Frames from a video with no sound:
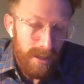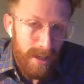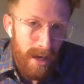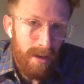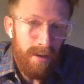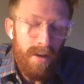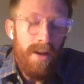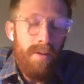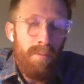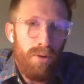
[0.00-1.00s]
Again,
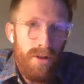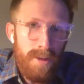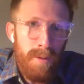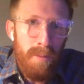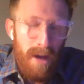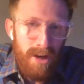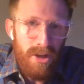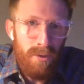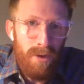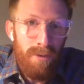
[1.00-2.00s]
please be
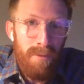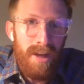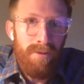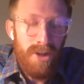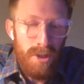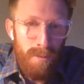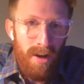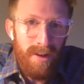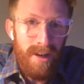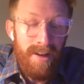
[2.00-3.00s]
patient with me in
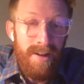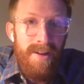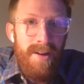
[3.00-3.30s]
responding.